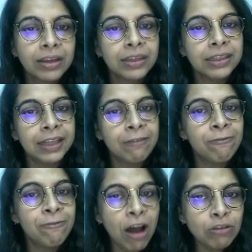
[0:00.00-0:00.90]
they
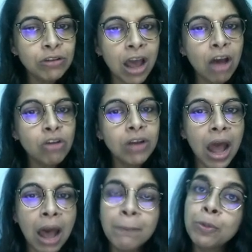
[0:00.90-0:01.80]
found out
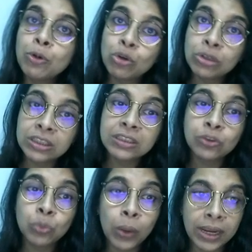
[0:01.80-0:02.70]

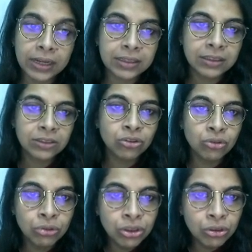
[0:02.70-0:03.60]
Appukuttan's weight.
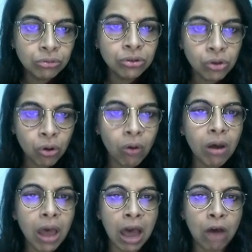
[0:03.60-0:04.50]
Do you
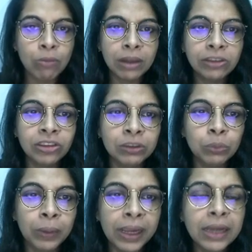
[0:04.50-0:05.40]
know how much he
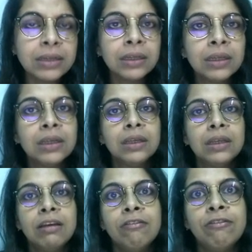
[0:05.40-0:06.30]
weighed?
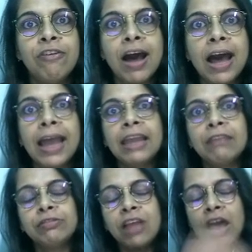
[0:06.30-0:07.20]

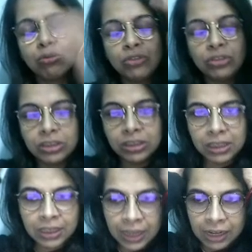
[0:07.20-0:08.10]

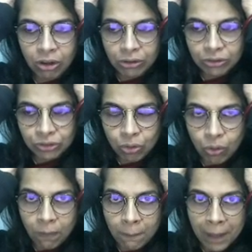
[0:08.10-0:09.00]
5,000 kilos.
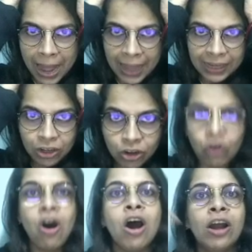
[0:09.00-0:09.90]
Oh my
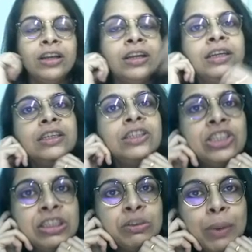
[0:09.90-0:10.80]
God.
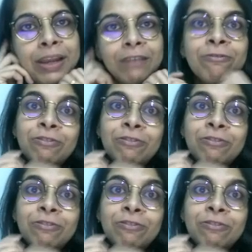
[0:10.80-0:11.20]
She weighed,